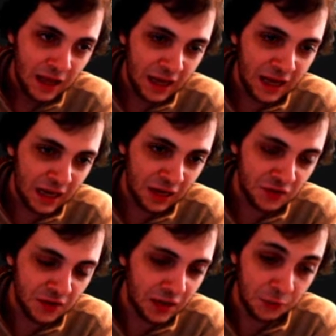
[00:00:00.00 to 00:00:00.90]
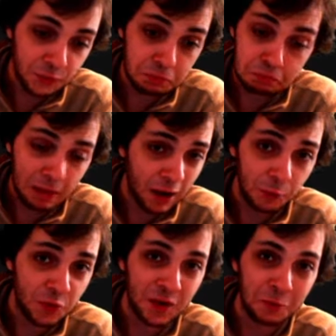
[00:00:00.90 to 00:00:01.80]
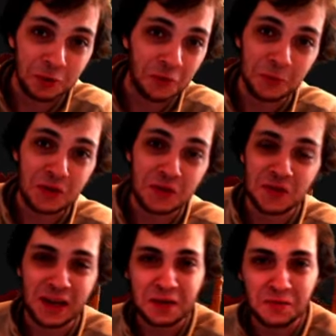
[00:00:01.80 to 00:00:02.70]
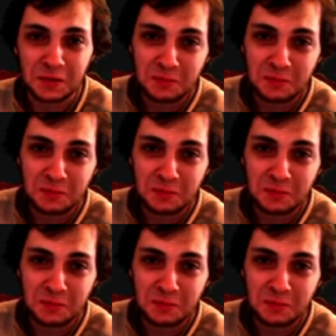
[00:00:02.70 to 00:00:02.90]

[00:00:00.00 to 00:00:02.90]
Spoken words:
And it's, I would say, one of the reasons I even